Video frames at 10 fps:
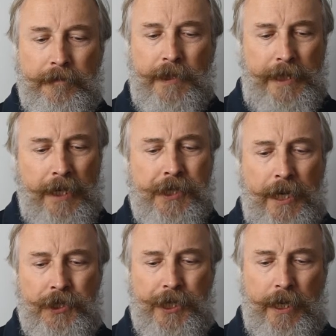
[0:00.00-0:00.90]
Yes,
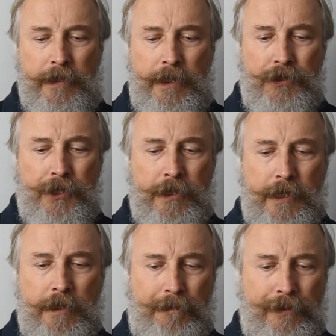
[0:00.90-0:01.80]
I said, isn't
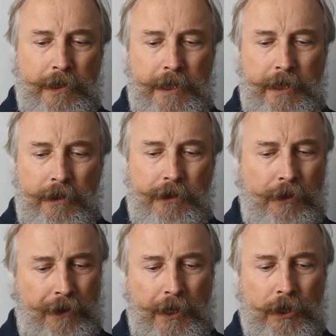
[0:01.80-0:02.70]
it pretty to
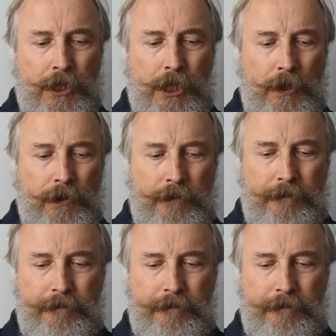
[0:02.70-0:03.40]
think so?